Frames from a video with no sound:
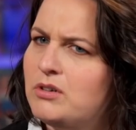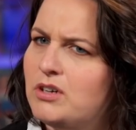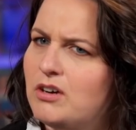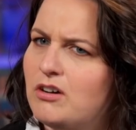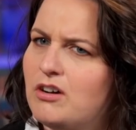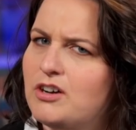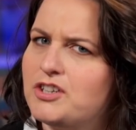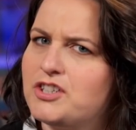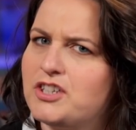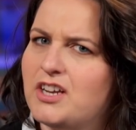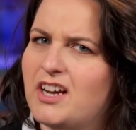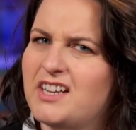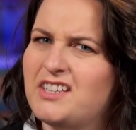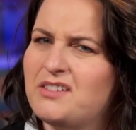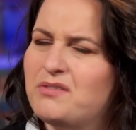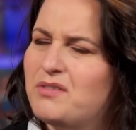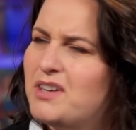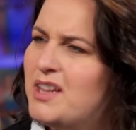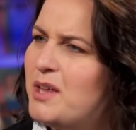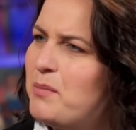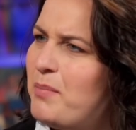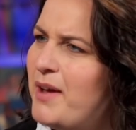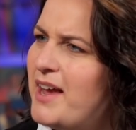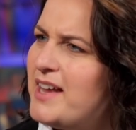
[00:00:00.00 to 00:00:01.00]
gosh, I didn't
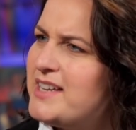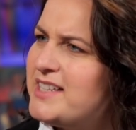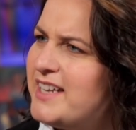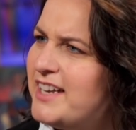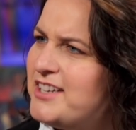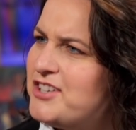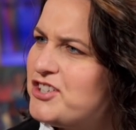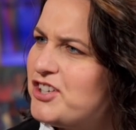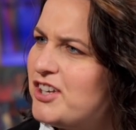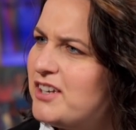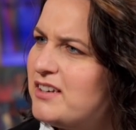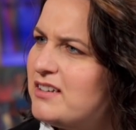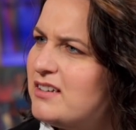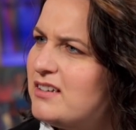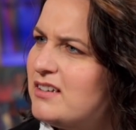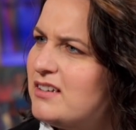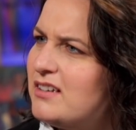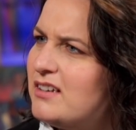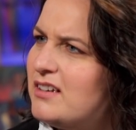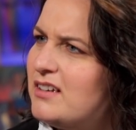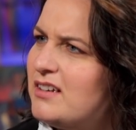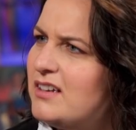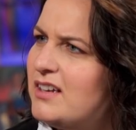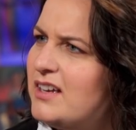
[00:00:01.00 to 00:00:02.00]
really pay attention.
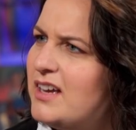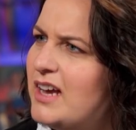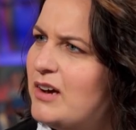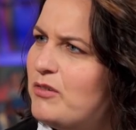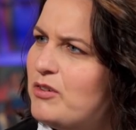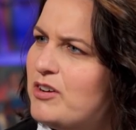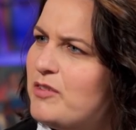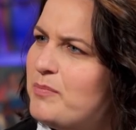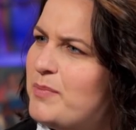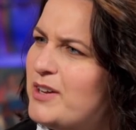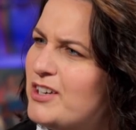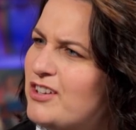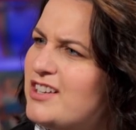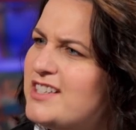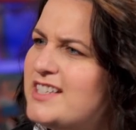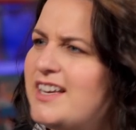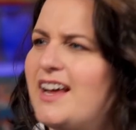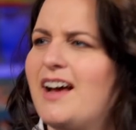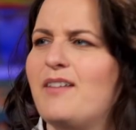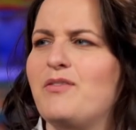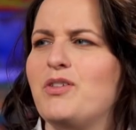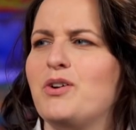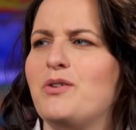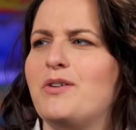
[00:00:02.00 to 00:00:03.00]
It would have been good to
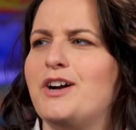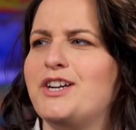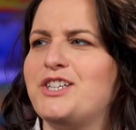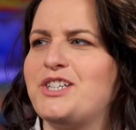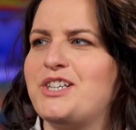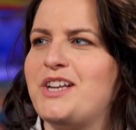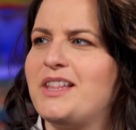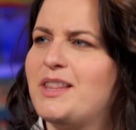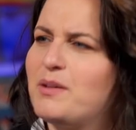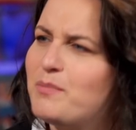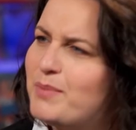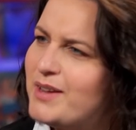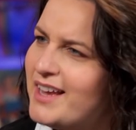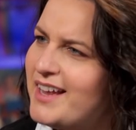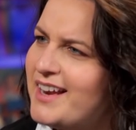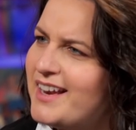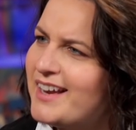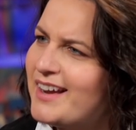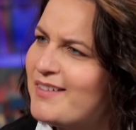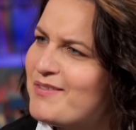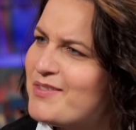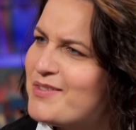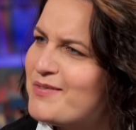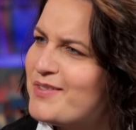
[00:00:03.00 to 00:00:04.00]
have the question at the
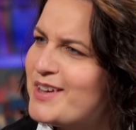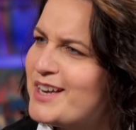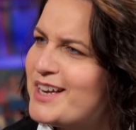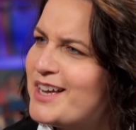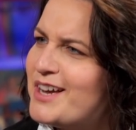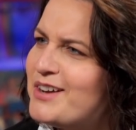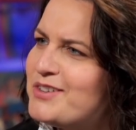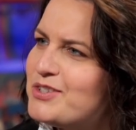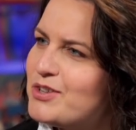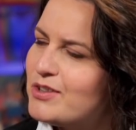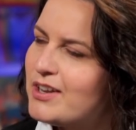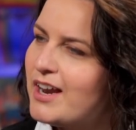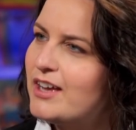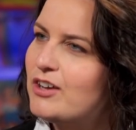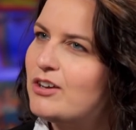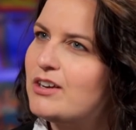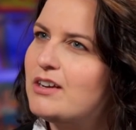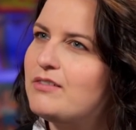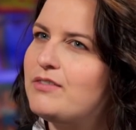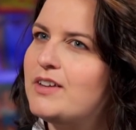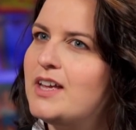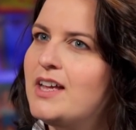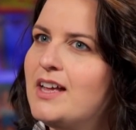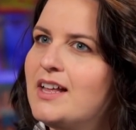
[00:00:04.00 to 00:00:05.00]
beginning of the video so that I
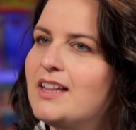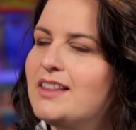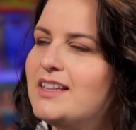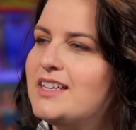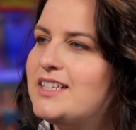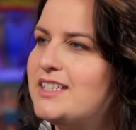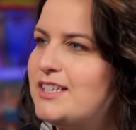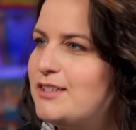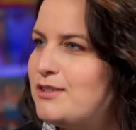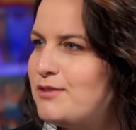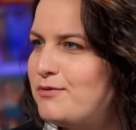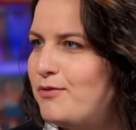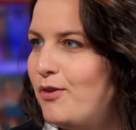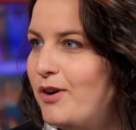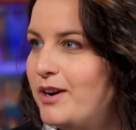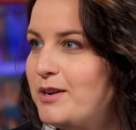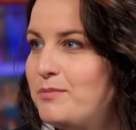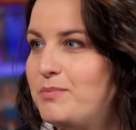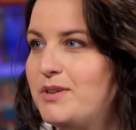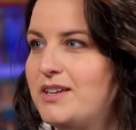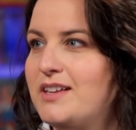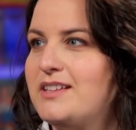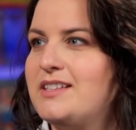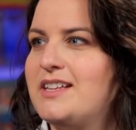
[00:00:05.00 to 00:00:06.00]
could have listened for
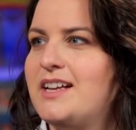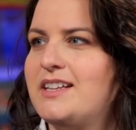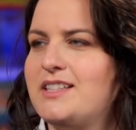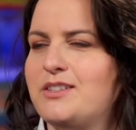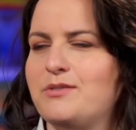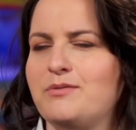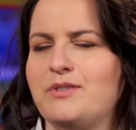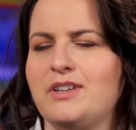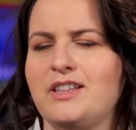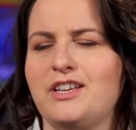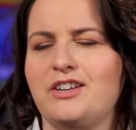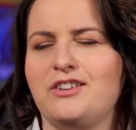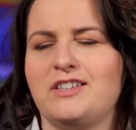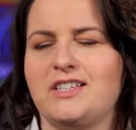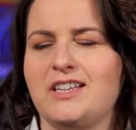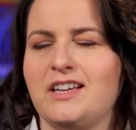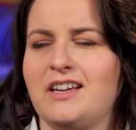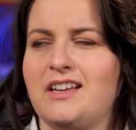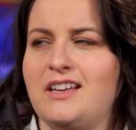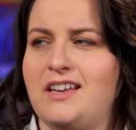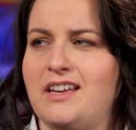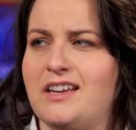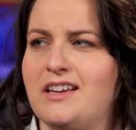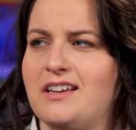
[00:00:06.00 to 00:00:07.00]
it, because that's a really good
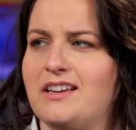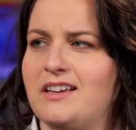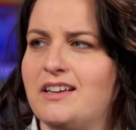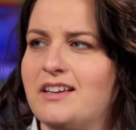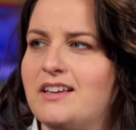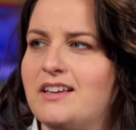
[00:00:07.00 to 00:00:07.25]
technique